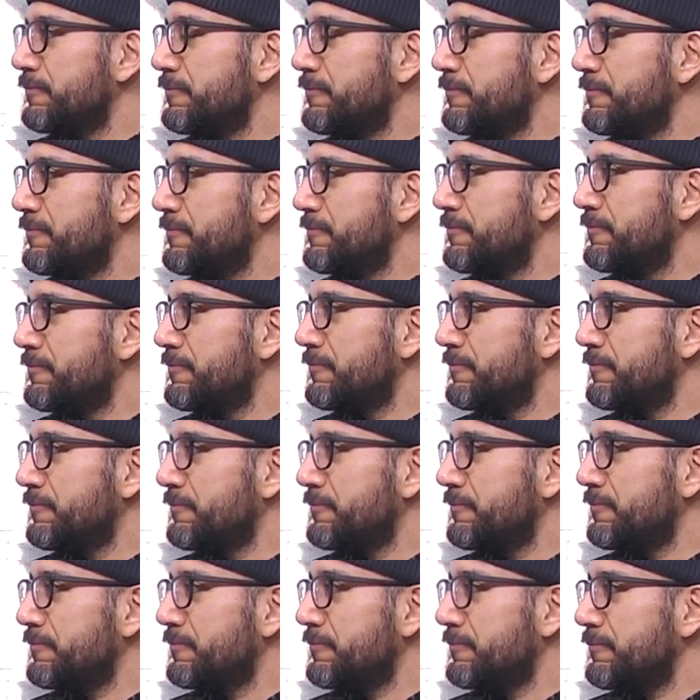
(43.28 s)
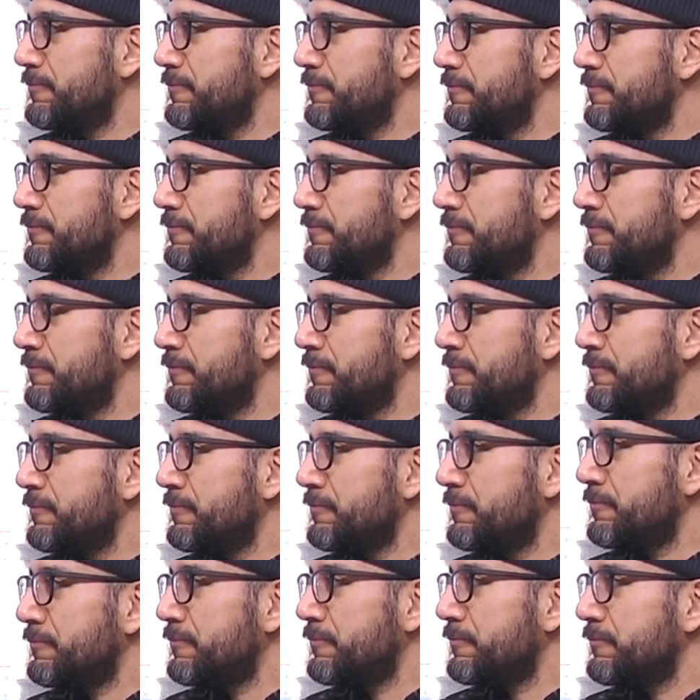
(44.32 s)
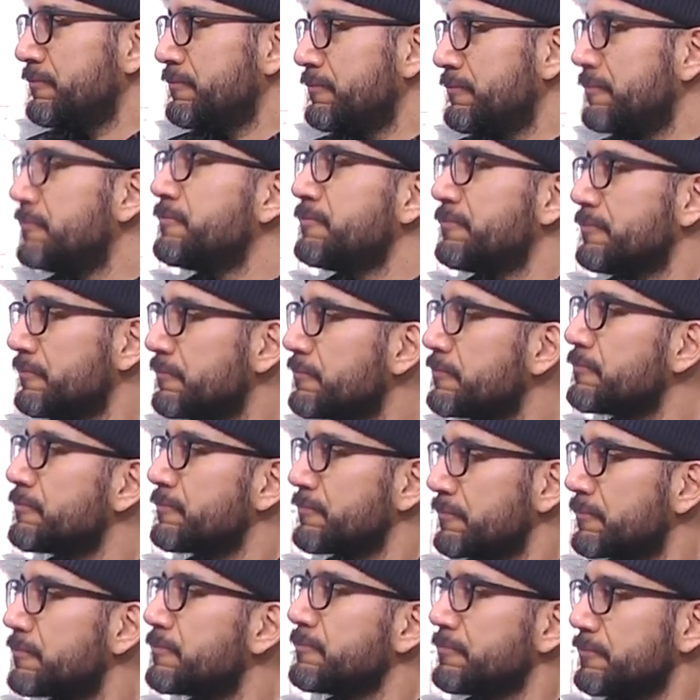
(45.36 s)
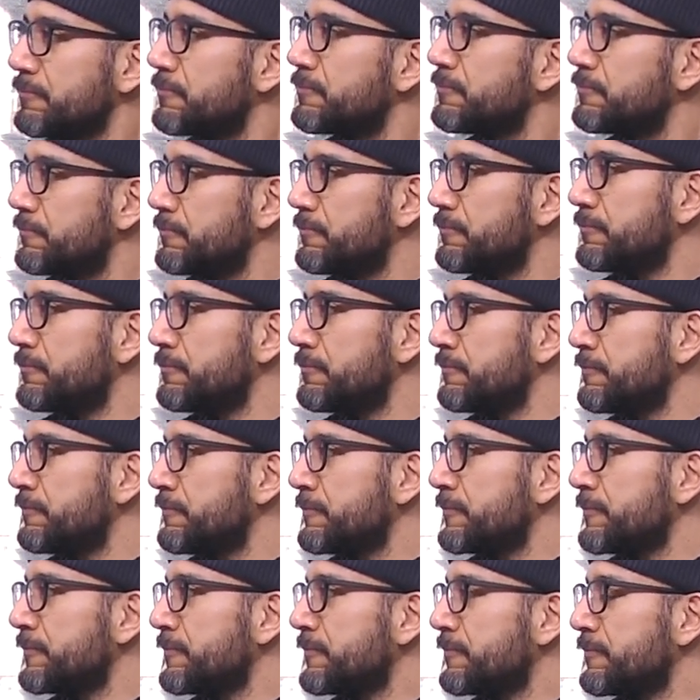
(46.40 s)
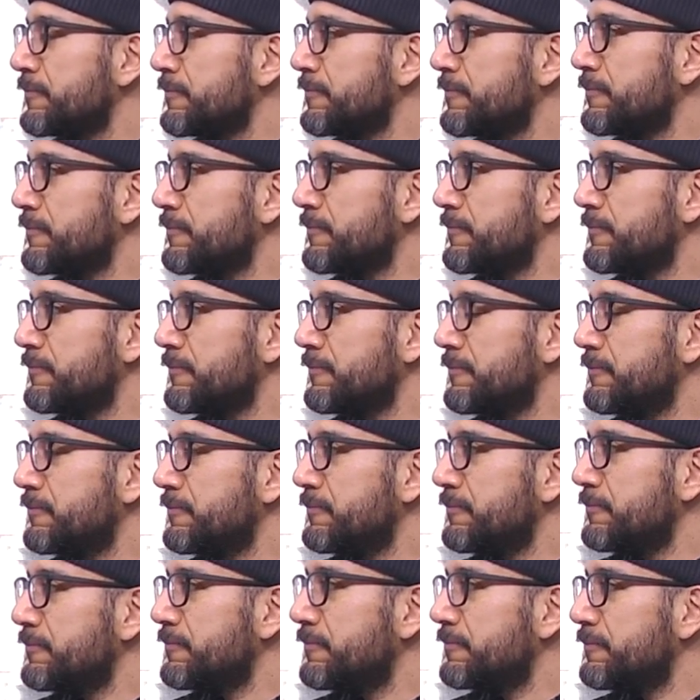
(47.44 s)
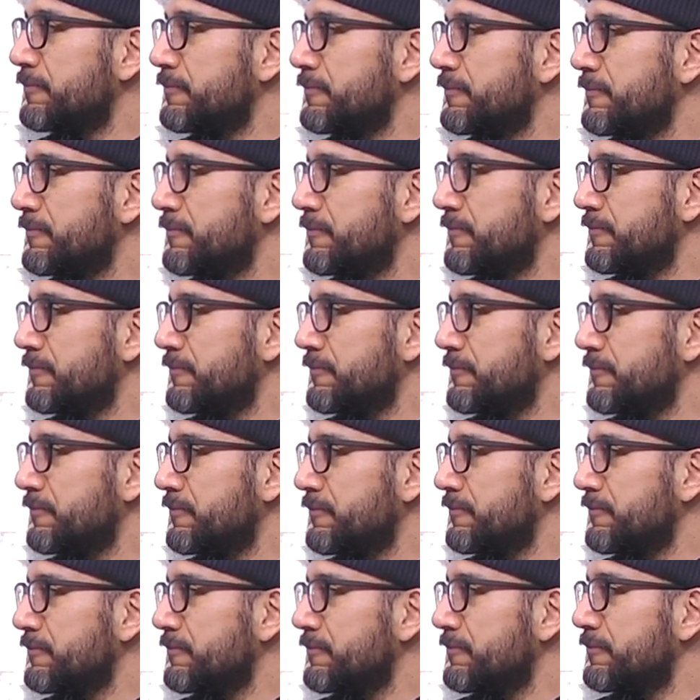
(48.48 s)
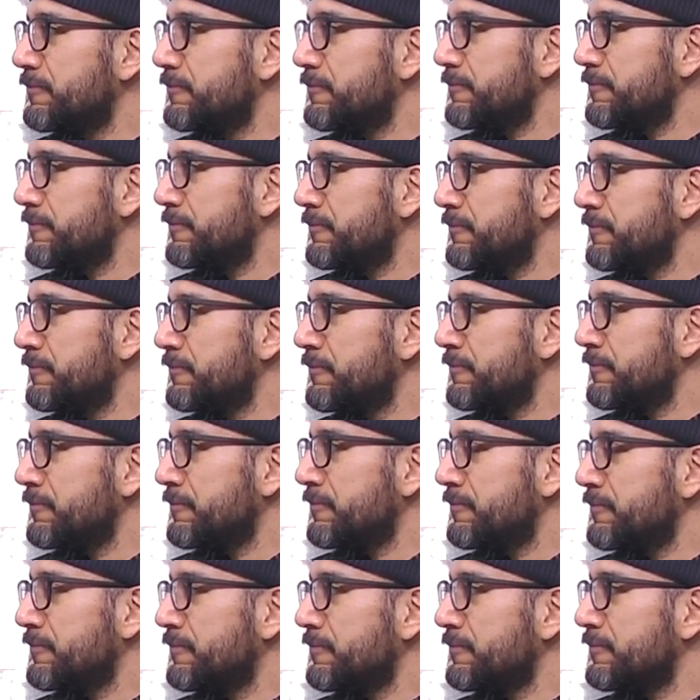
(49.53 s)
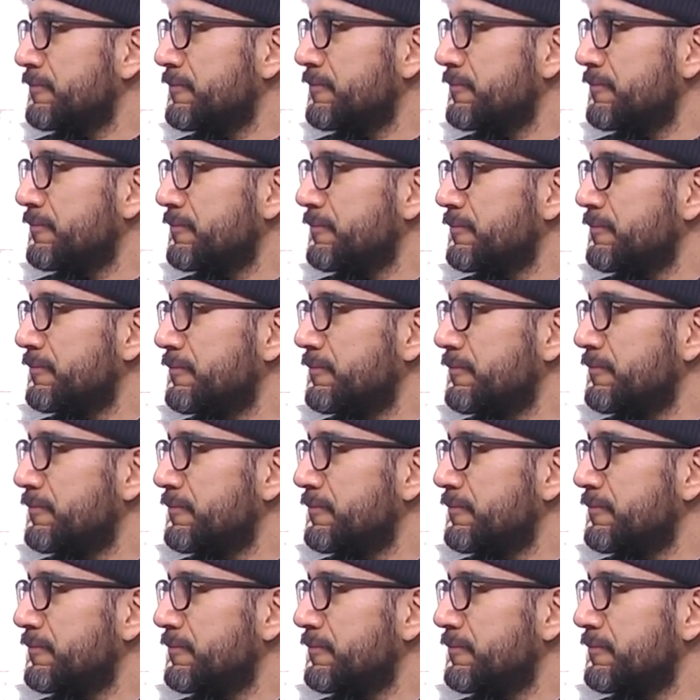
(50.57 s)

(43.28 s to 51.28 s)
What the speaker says: The person shown says nothing.